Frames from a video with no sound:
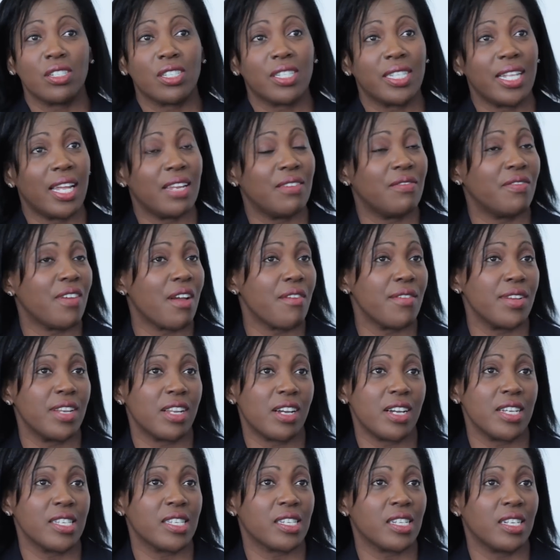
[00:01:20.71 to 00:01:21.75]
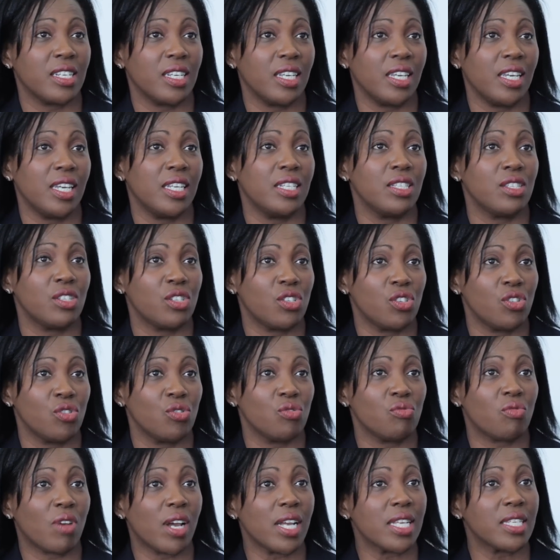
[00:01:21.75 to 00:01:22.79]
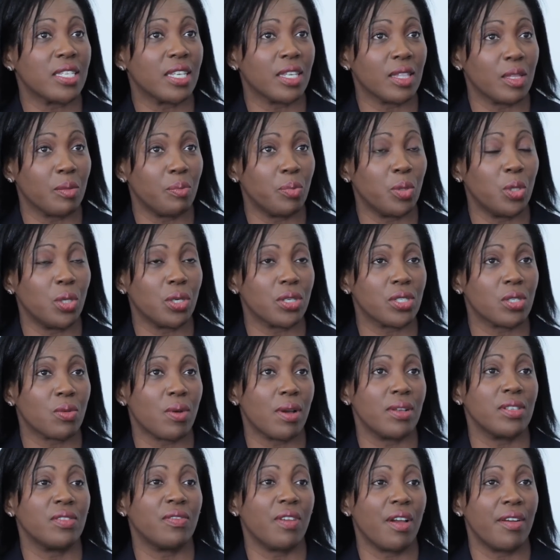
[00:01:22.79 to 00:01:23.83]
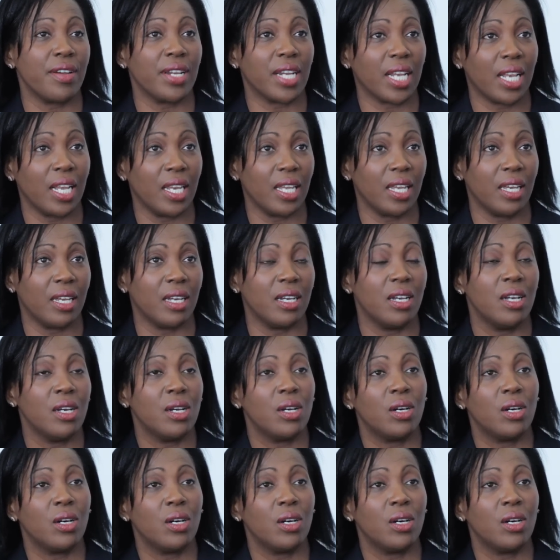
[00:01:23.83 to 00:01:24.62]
led very nicely into writing the book, so I was very clear